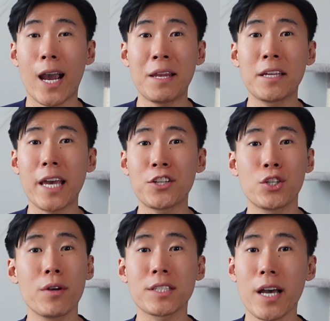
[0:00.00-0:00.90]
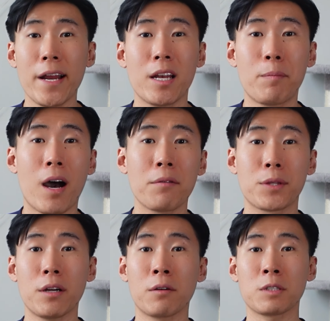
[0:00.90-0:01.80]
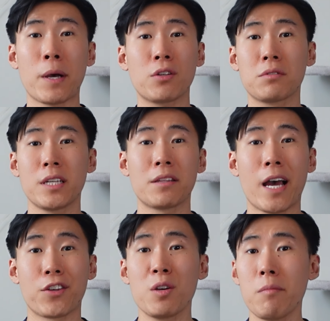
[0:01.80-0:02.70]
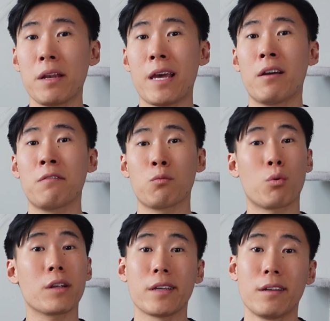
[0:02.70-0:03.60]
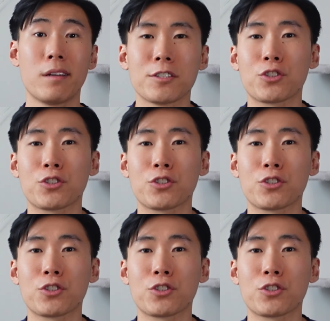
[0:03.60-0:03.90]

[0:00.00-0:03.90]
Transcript: and they get you excited about their specialty that you might not ever work in.